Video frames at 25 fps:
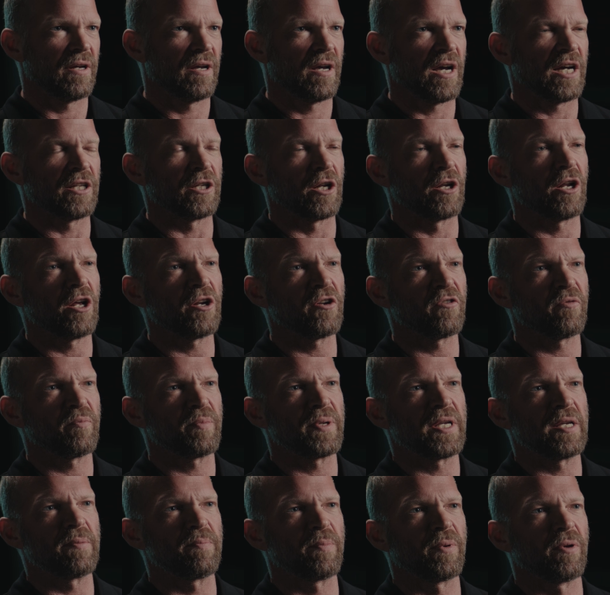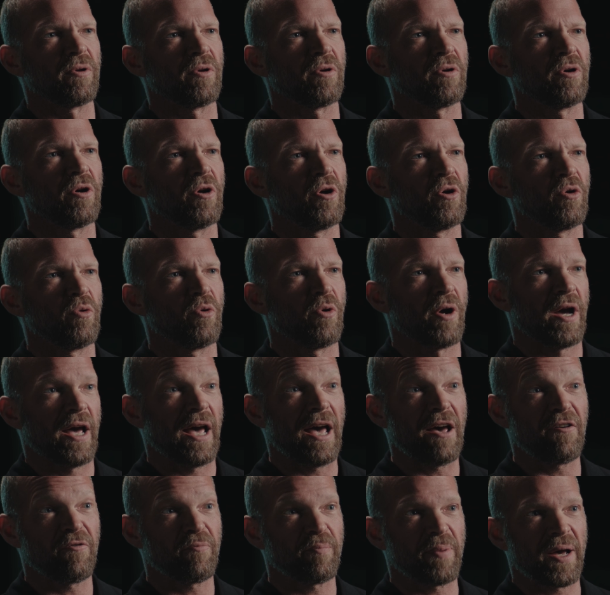And a lot of people who
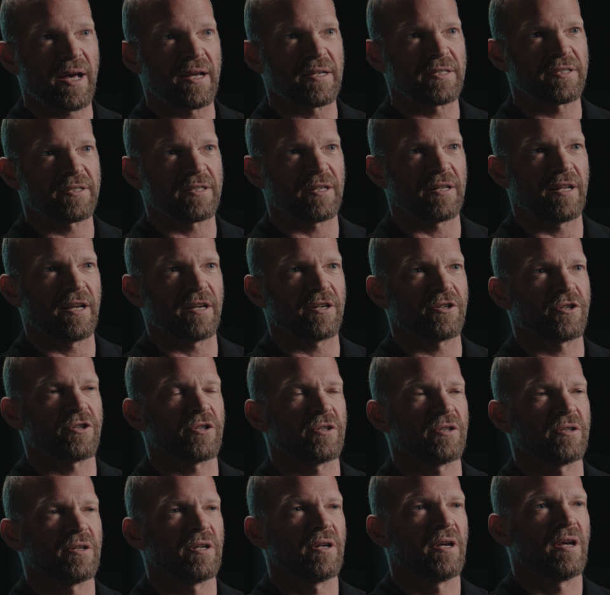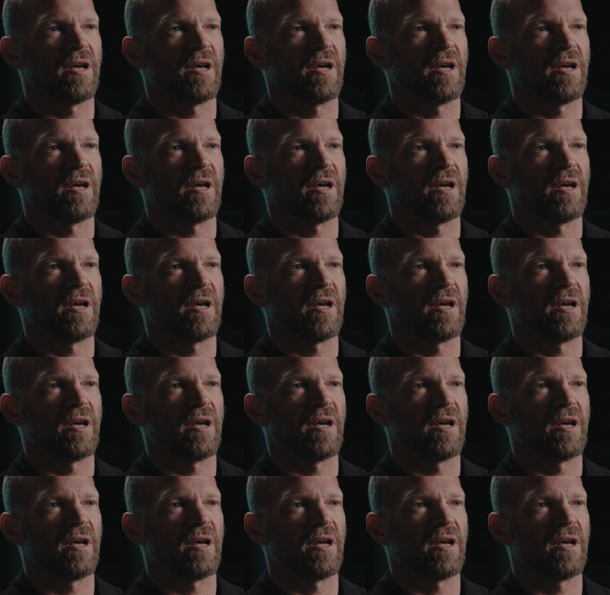have passed selection